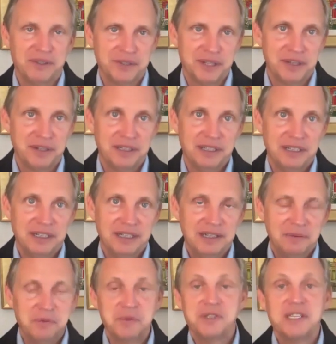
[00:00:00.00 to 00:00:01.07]
So
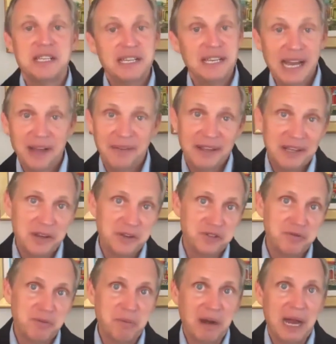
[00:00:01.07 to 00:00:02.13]
we'll see how that goes
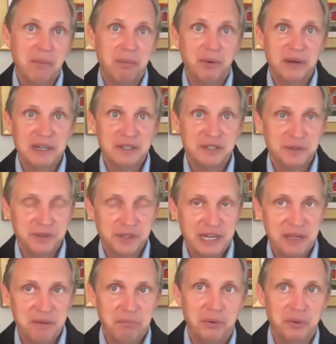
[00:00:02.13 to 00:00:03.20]
from an operational
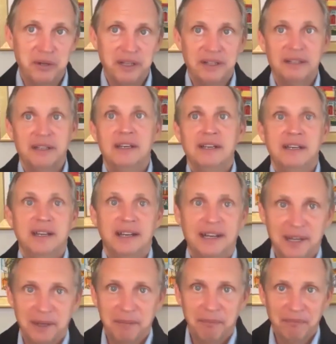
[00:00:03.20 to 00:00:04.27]
standpoint.
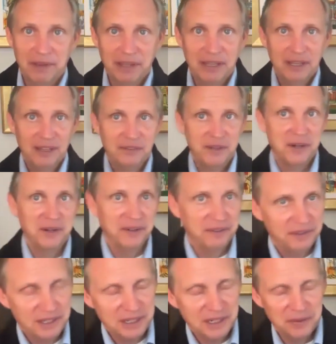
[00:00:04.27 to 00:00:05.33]

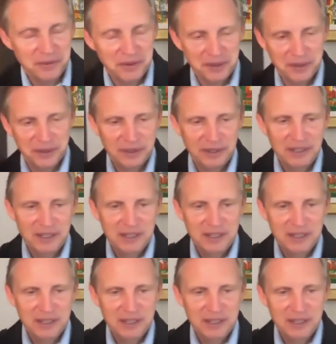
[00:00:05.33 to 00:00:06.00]
They're